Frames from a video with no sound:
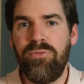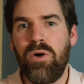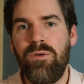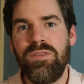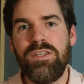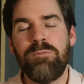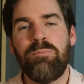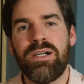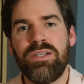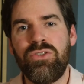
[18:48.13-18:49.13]
on this
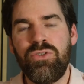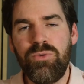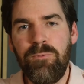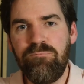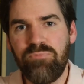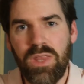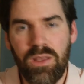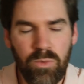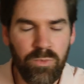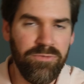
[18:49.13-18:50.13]
part two
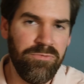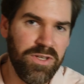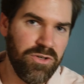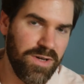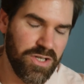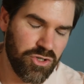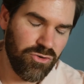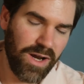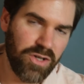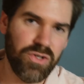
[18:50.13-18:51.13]
with feature
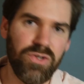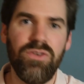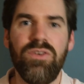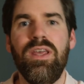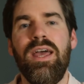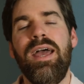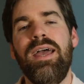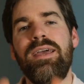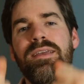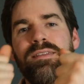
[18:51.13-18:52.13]
extraction
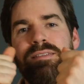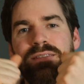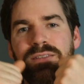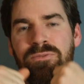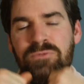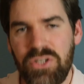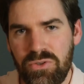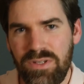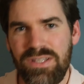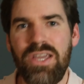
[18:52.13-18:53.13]
and
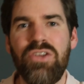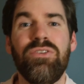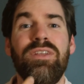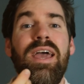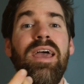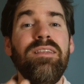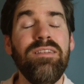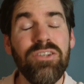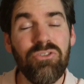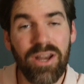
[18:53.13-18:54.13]
visualization and
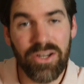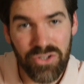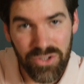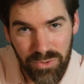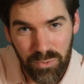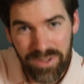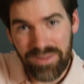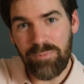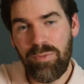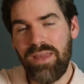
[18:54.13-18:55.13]
interaction
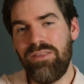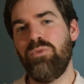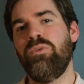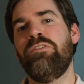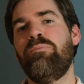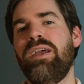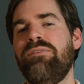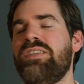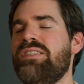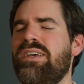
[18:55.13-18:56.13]
within Python with
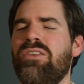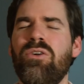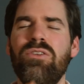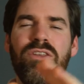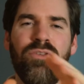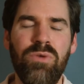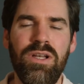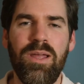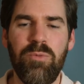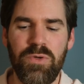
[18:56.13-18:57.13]
PyVista and only three
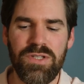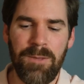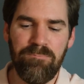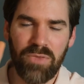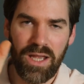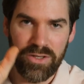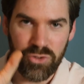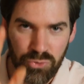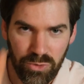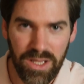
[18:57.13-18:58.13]
libraries. I
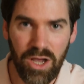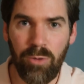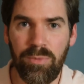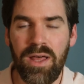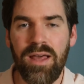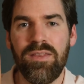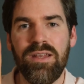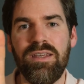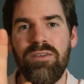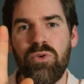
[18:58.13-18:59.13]
truly hope
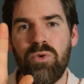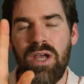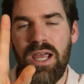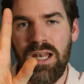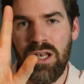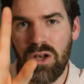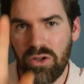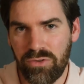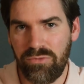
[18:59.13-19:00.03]
that gave you a lot of